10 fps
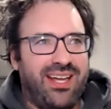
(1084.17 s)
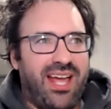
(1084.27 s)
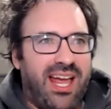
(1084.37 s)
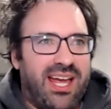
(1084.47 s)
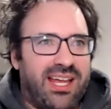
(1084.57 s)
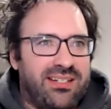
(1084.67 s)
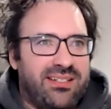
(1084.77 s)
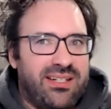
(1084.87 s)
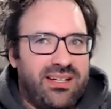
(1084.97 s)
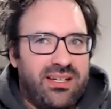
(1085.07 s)
And
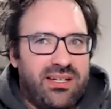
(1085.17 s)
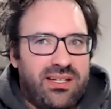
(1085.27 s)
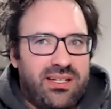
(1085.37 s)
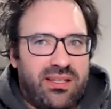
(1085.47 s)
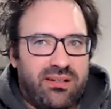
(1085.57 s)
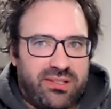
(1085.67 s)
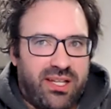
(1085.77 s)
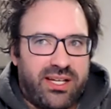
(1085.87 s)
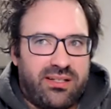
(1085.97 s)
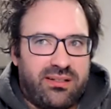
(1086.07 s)
there's
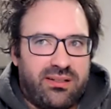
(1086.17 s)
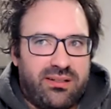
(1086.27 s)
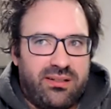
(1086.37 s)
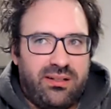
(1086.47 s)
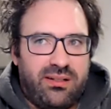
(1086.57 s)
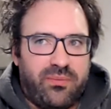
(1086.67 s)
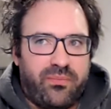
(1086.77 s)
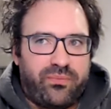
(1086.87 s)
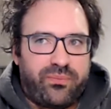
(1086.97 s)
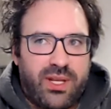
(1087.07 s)
like
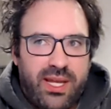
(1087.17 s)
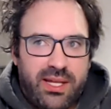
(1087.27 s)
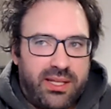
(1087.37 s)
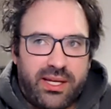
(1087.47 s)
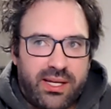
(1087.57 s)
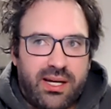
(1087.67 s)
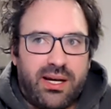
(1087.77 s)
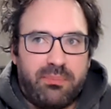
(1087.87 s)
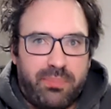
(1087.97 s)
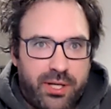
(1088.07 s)
a
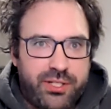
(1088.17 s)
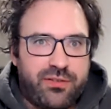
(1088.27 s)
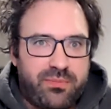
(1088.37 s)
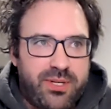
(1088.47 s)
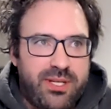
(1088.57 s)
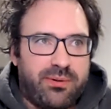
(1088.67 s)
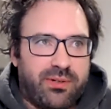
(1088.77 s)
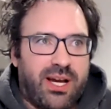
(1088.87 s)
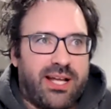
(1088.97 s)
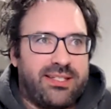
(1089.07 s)
bunch of people
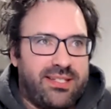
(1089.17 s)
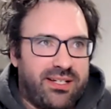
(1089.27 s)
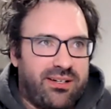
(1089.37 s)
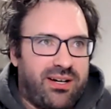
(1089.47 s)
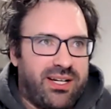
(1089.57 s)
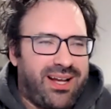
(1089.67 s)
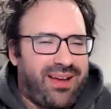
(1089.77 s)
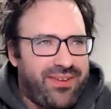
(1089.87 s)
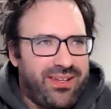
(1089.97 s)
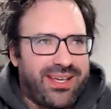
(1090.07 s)
got sick on it. I
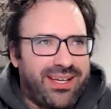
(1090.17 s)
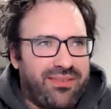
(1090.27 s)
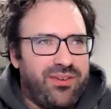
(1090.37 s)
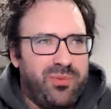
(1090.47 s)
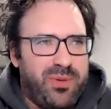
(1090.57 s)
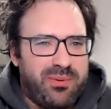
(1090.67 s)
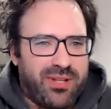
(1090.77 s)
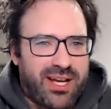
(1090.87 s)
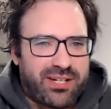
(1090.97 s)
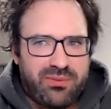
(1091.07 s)
feel like a few people
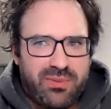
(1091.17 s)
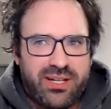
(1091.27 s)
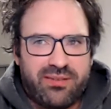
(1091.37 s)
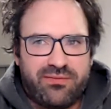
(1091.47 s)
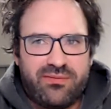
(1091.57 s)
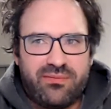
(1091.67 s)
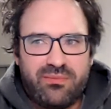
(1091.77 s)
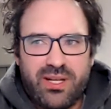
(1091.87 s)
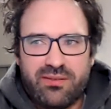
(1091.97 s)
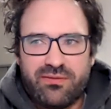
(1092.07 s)
actually
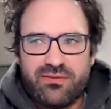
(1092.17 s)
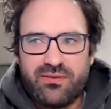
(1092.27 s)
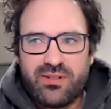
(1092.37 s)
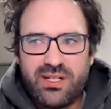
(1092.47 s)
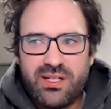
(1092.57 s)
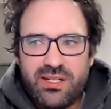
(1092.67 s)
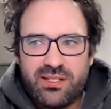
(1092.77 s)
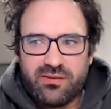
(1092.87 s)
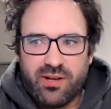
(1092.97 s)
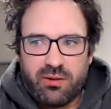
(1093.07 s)
may have
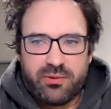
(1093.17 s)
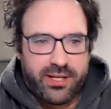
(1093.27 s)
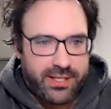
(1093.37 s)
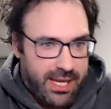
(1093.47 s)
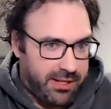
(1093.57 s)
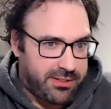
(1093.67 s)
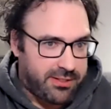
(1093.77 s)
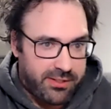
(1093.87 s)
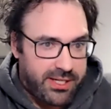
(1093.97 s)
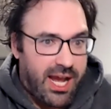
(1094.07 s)
developed like cancer
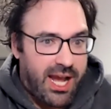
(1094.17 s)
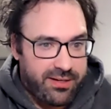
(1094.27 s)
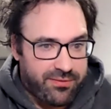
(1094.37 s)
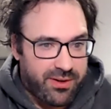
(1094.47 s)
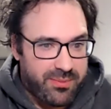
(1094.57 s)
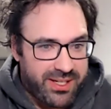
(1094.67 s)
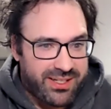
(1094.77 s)
and died from it.